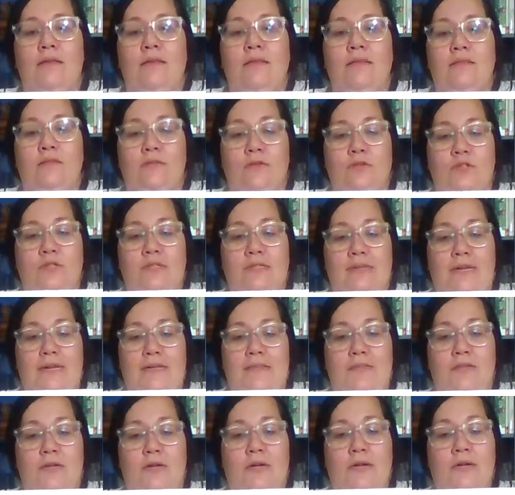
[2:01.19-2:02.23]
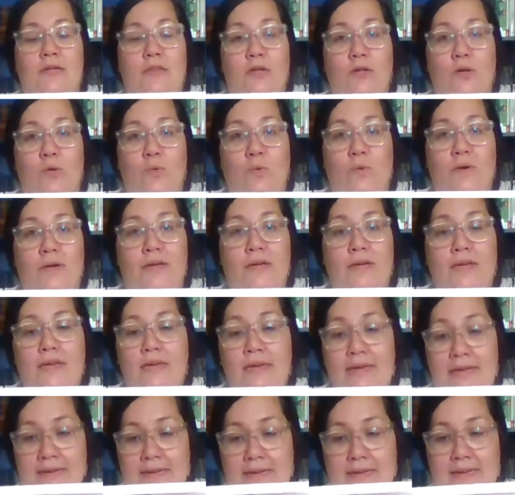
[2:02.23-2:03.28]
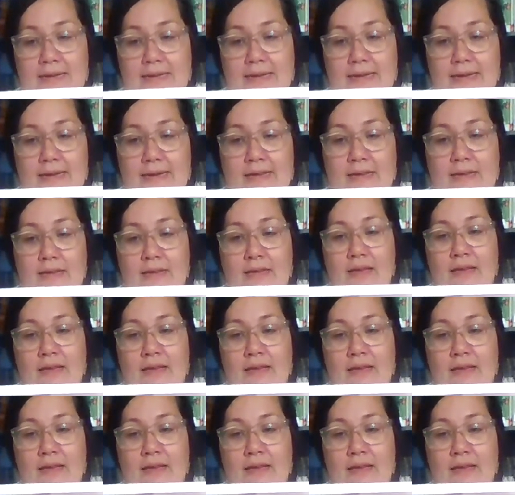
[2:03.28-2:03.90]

Those states are Illinois, Indiana,